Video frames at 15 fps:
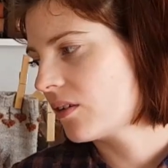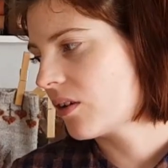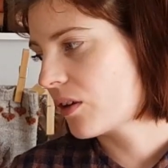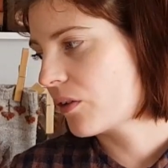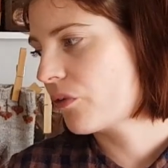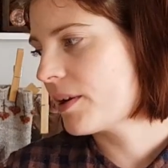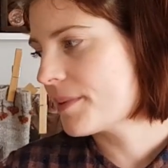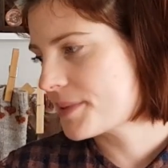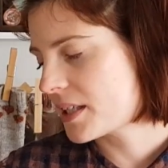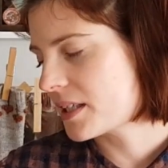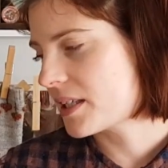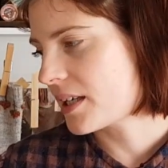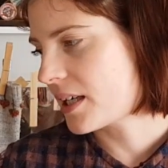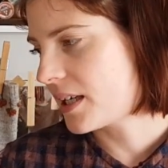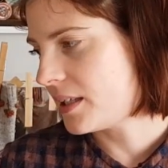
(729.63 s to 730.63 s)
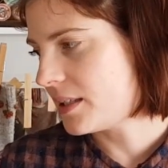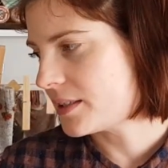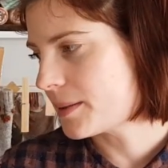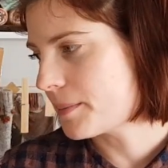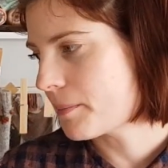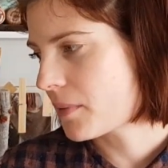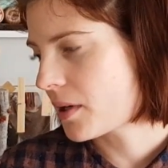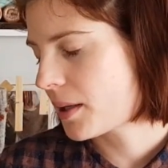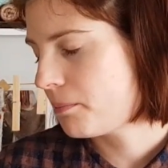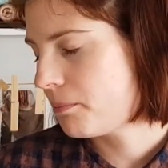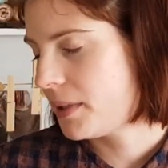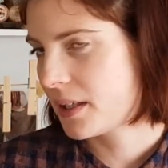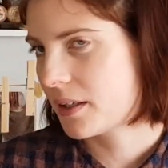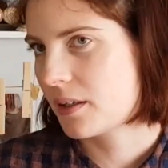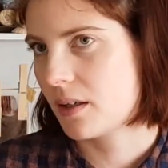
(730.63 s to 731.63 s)
the flip side of that is my
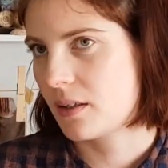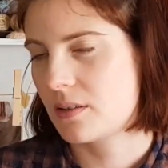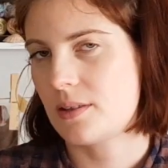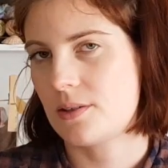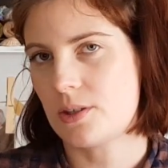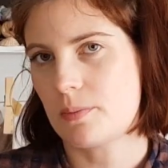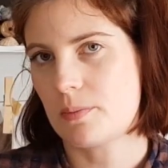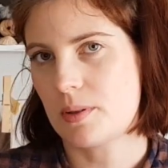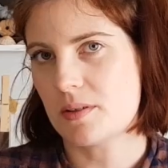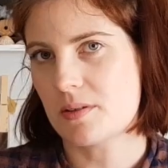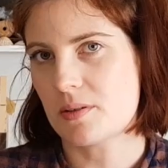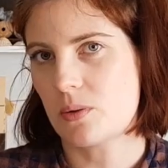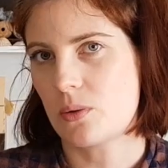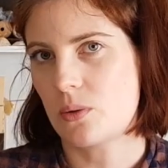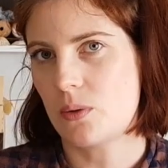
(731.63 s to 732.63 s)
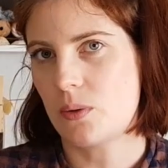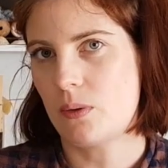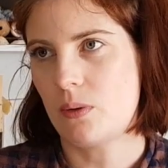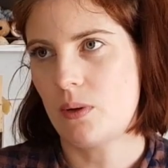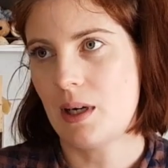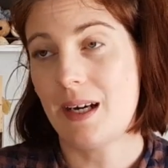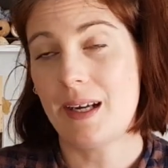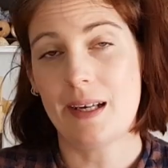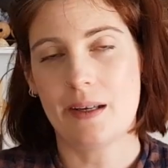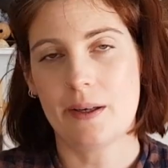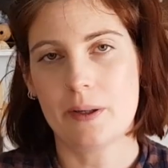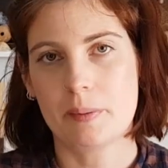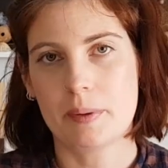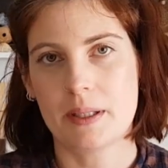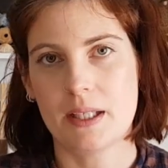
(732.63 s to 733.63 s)
big cosy jumpers are all Let
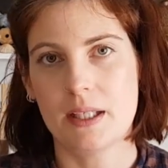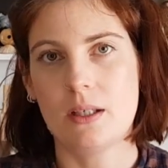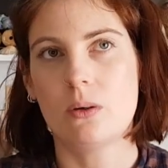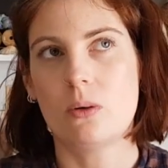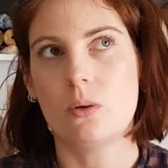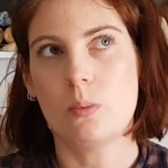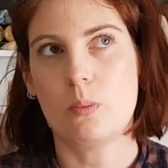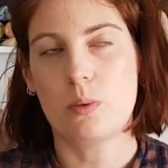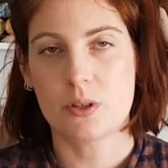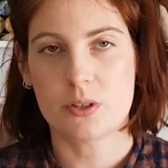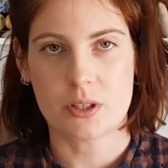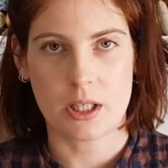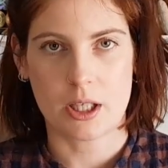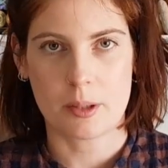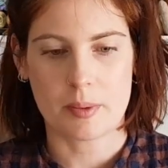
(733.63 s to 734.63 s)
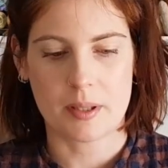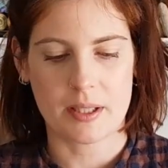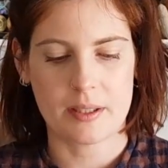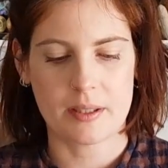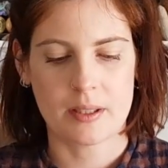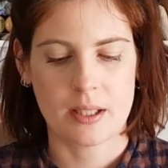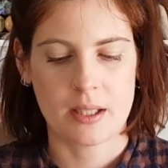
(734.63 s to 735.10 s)
Lopi or Pluto Lopi,